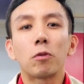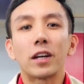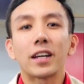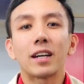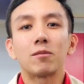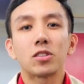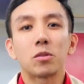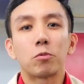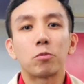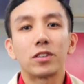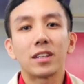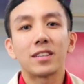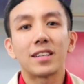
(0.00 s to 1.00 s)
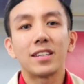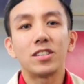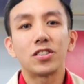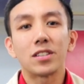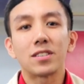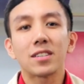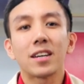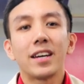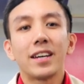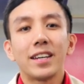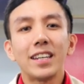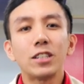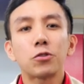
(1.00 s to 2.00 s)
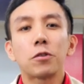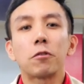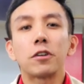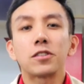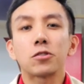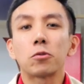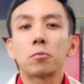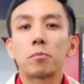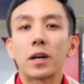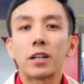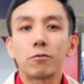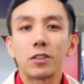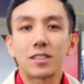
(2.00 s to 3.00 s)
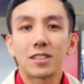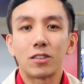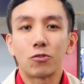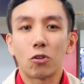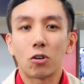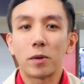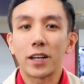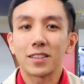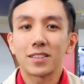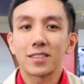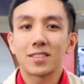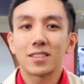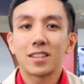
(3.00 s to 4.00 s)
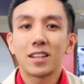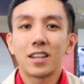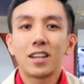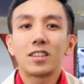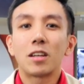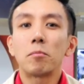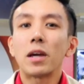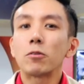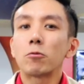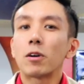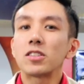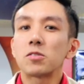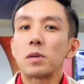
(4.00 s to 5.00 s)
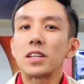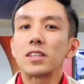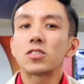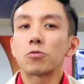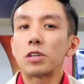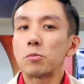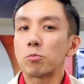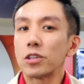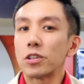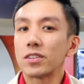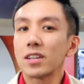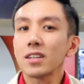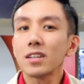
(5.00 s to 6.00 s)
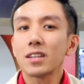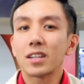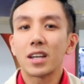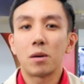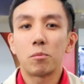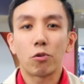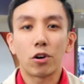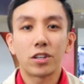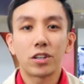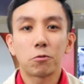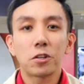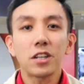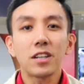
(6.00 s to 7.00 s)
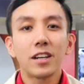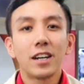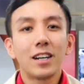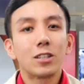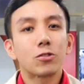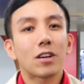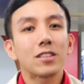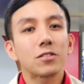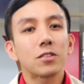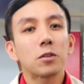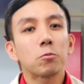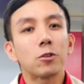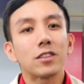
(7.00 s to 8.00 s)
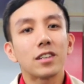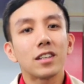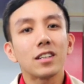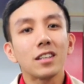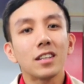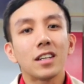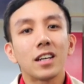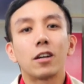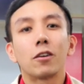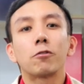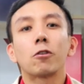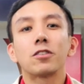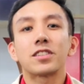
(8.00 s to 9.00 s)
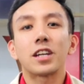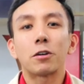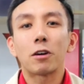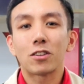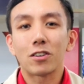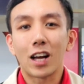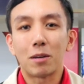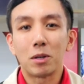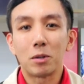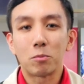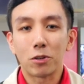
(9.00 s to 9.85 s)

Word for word: when it comes to printing t-shirts, each with its own benefits and drawbacks. The main ones being screen printing, embroidery, transfer printing, and of course direct-to-garment